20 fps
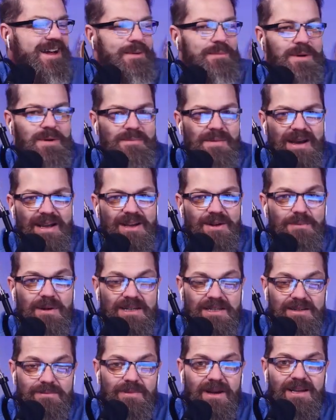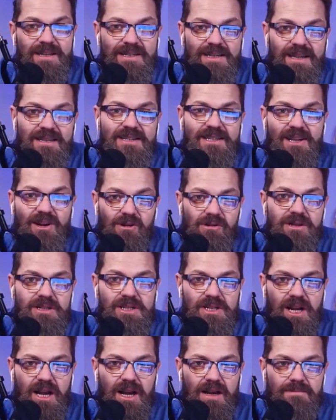You know, but my son's
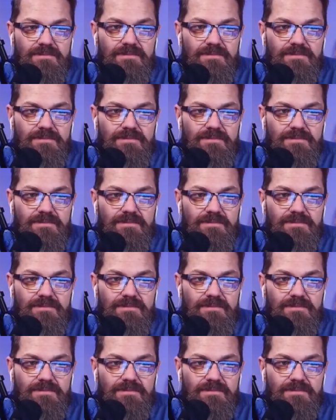current